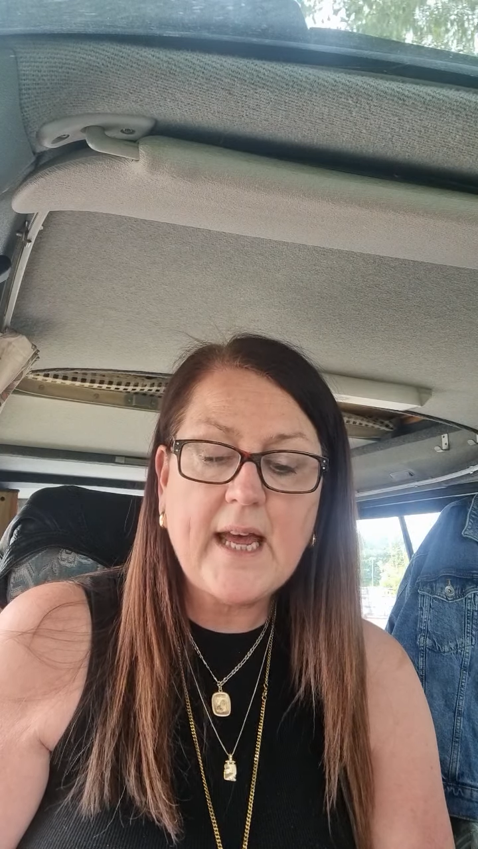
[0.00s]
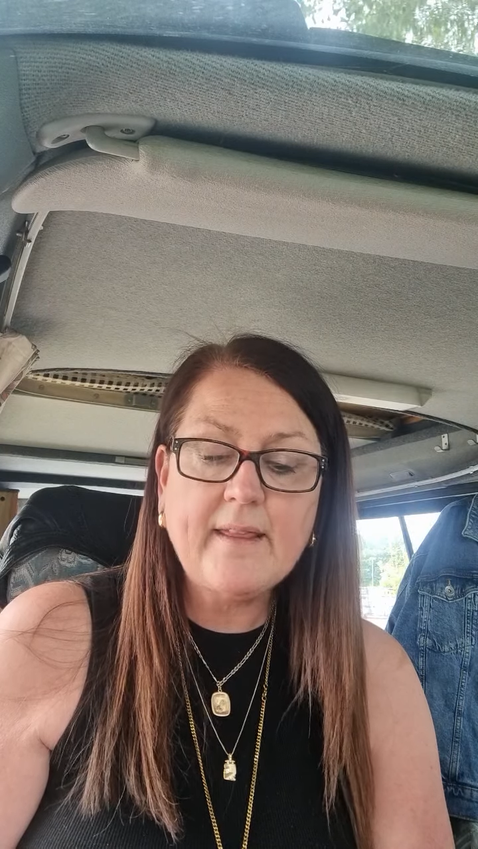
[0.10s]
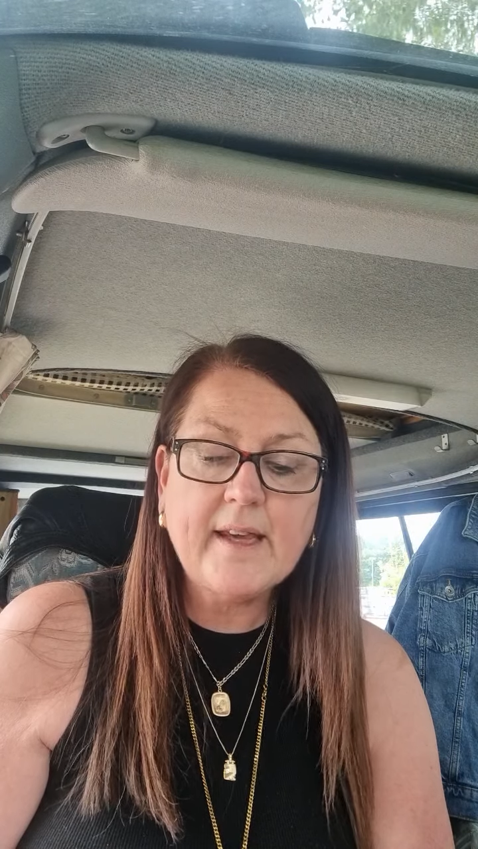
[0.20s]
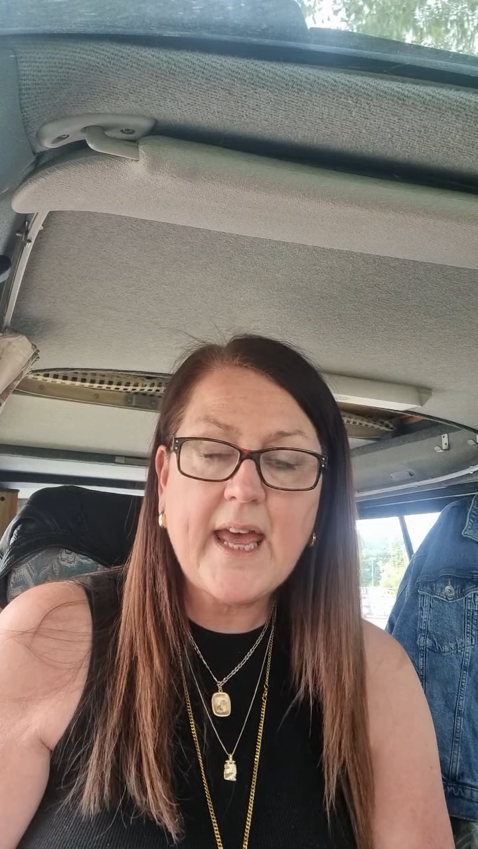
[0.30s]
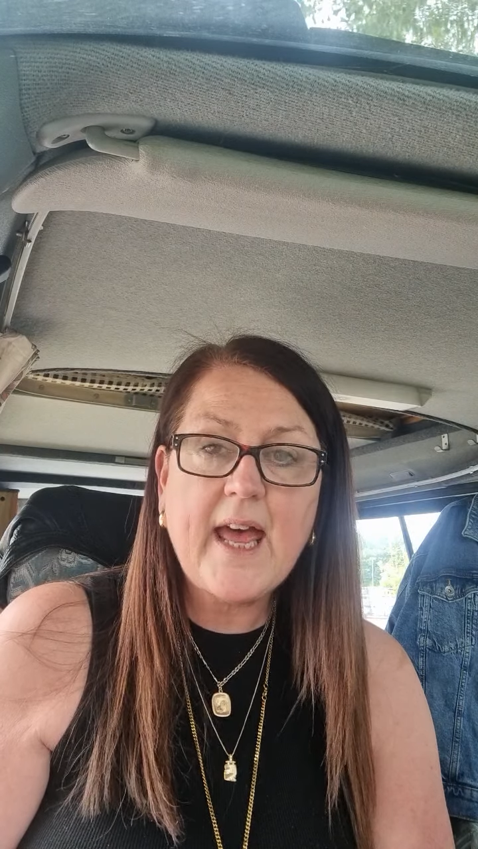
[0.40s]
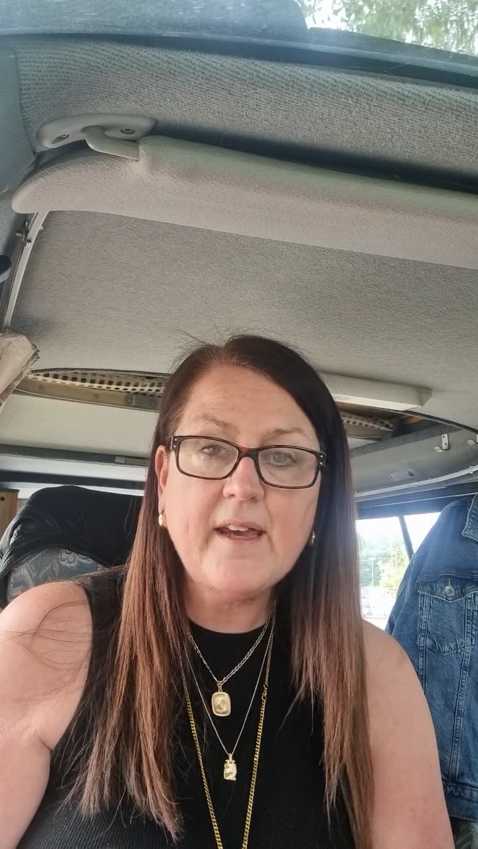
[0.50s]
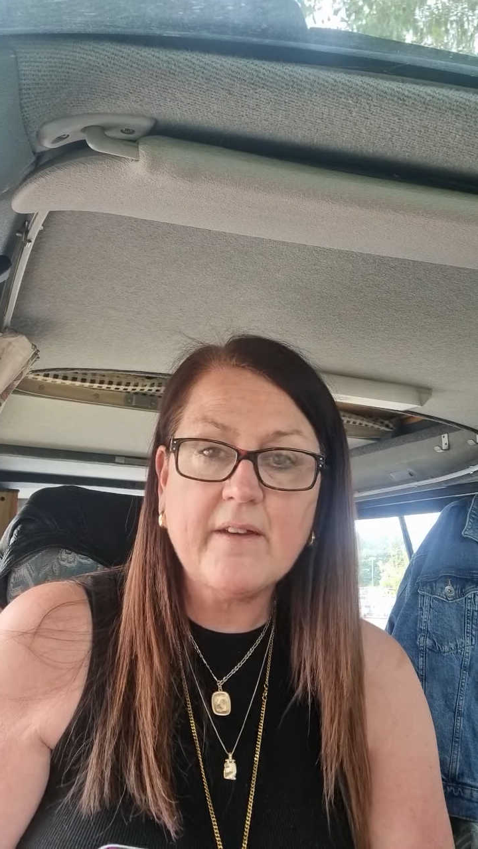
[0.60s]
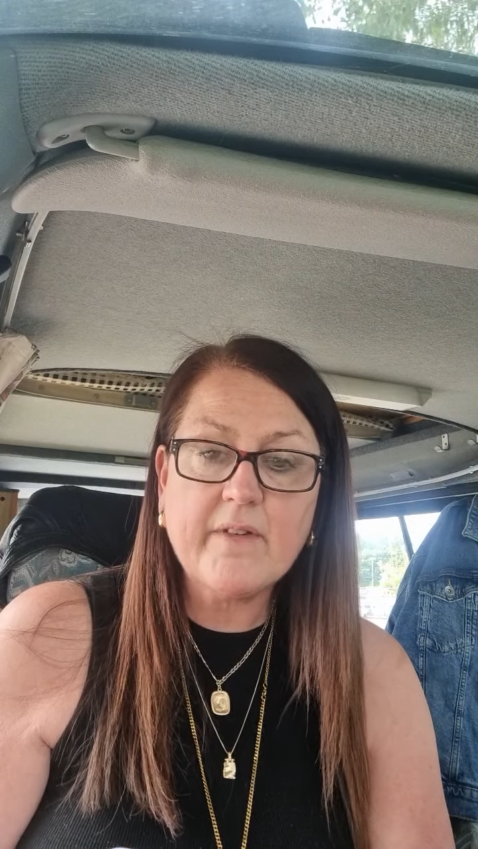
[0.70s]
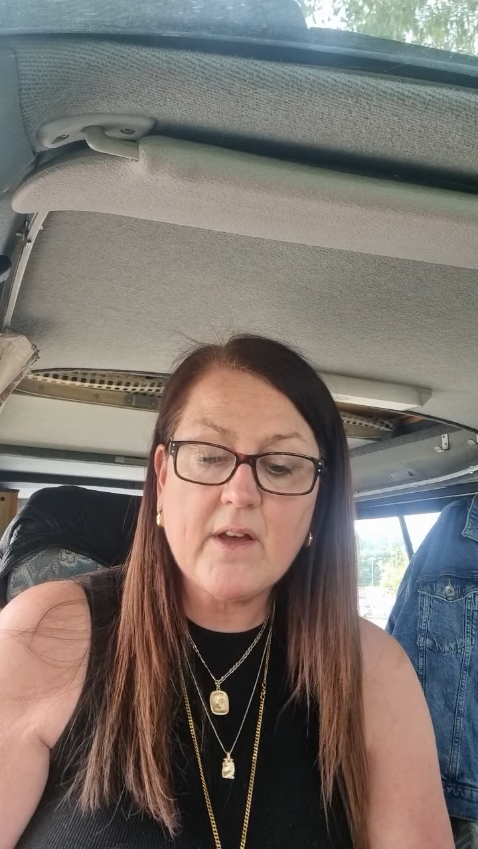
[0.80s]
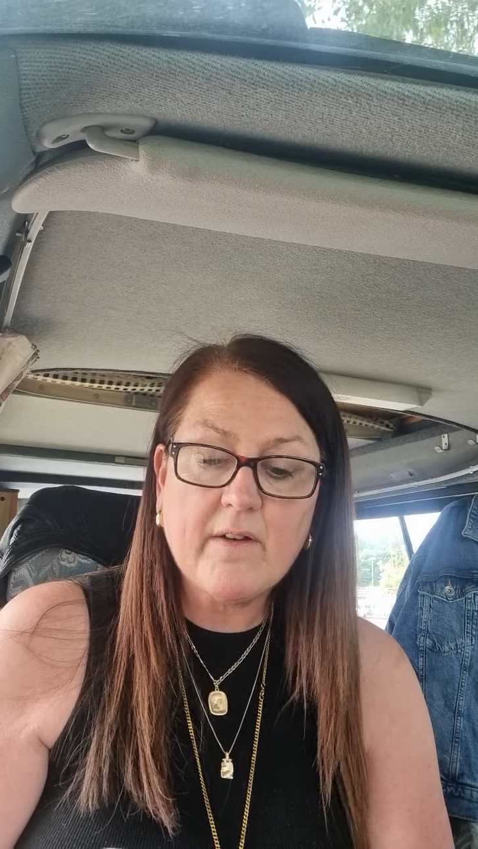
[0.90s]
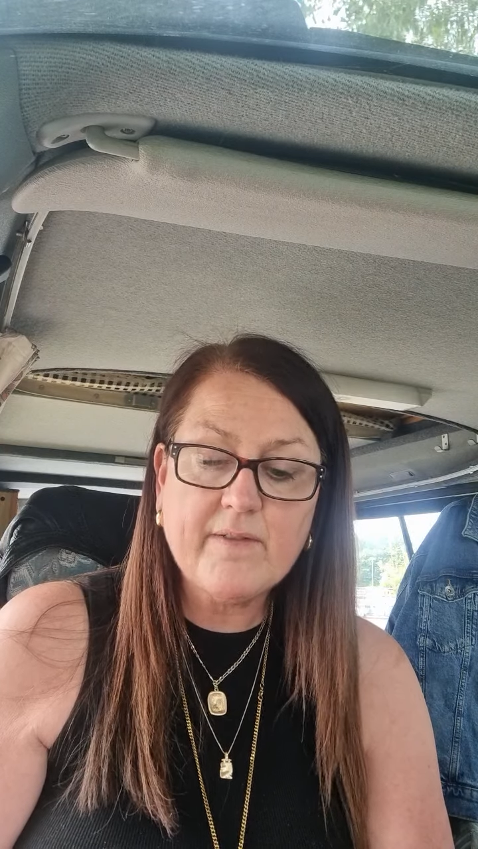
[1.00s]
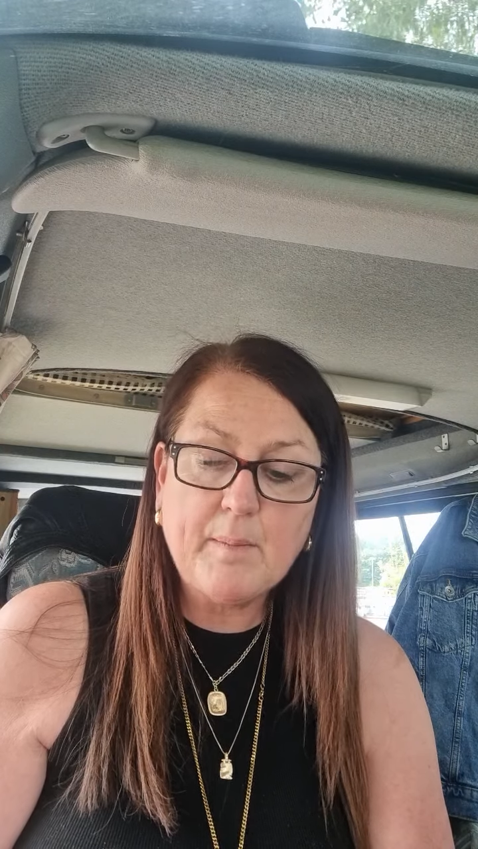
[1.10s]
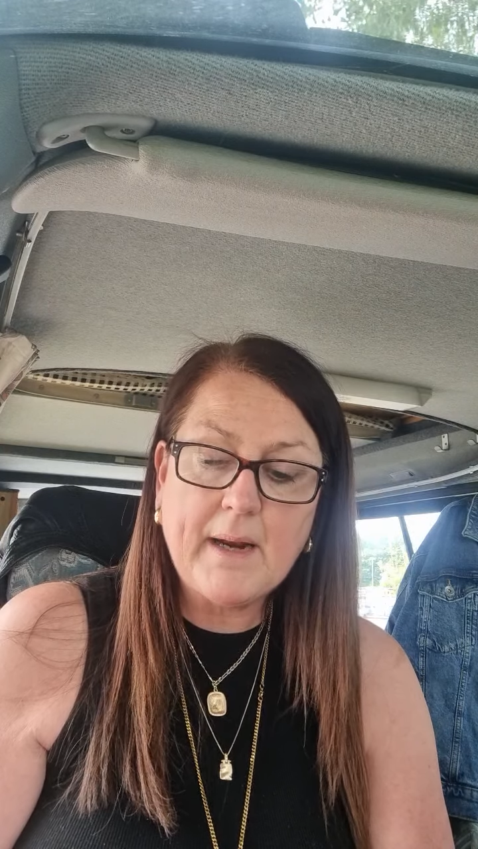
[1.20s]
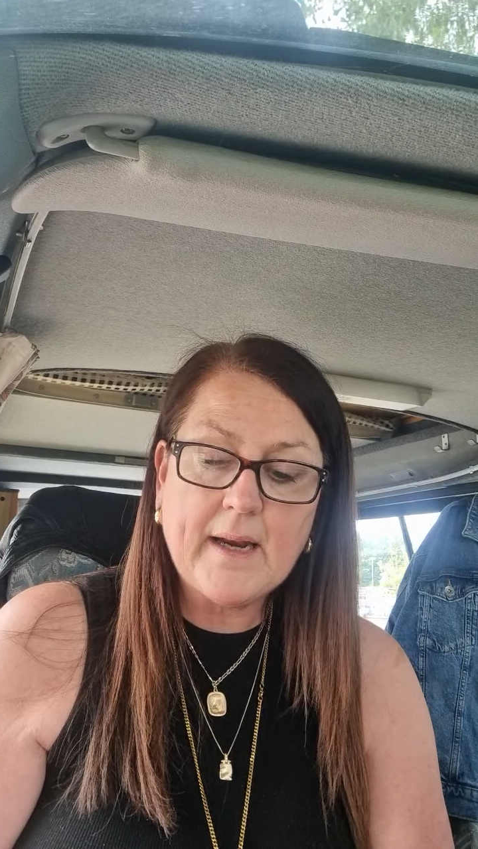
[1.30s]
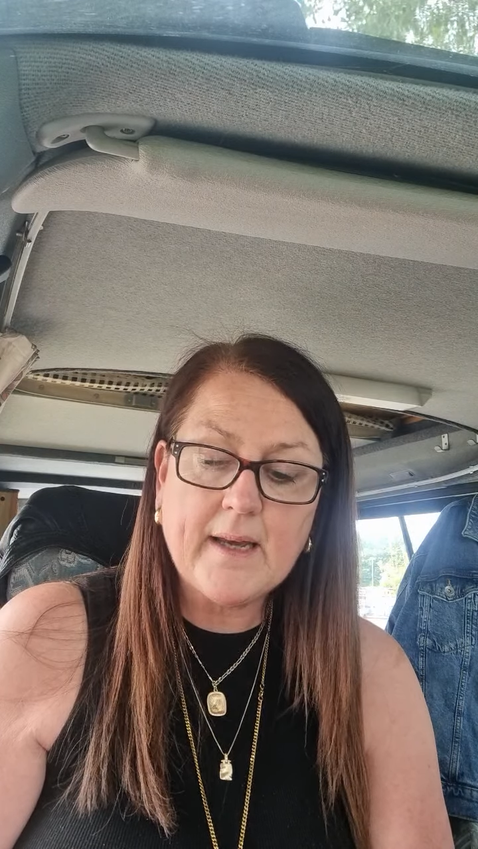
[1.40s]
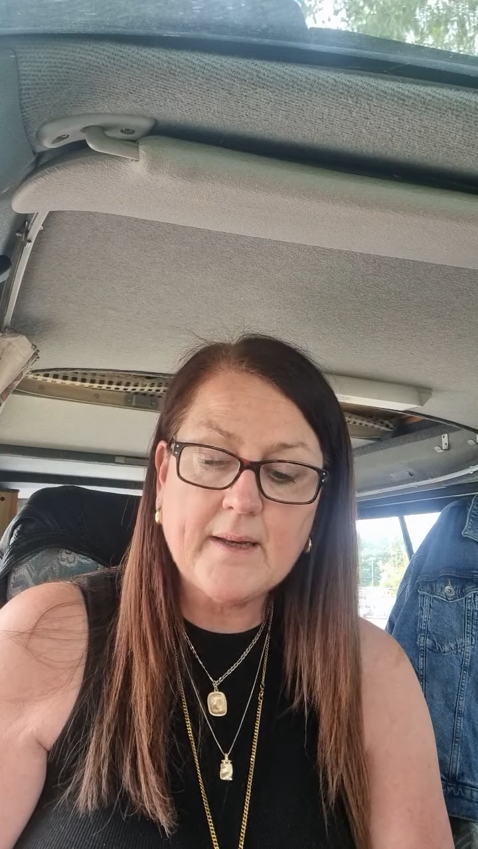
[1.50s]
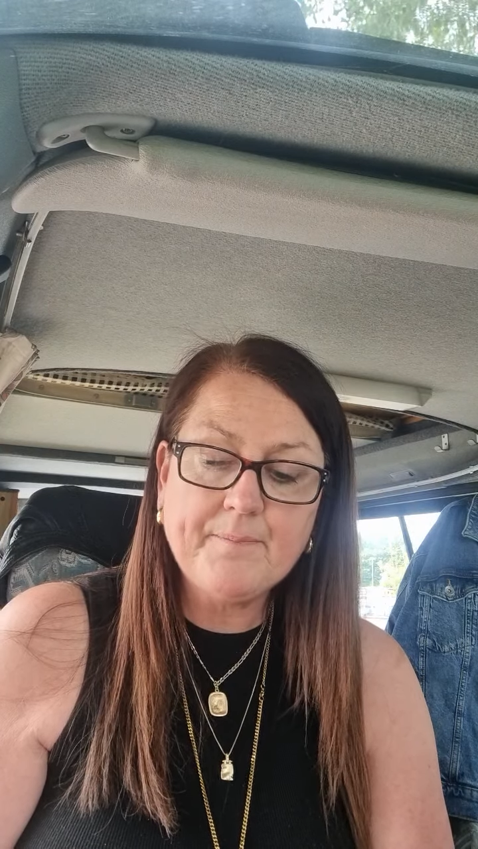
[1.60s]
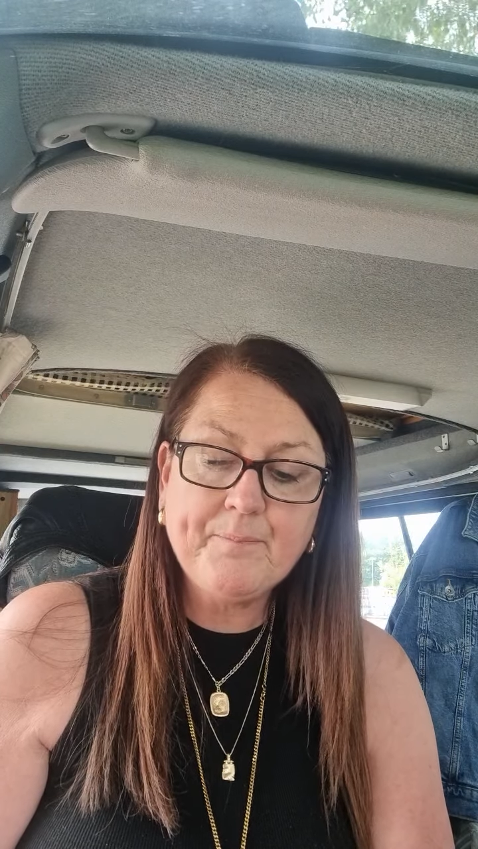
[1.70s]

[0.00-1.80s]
and the caregiver of the planet.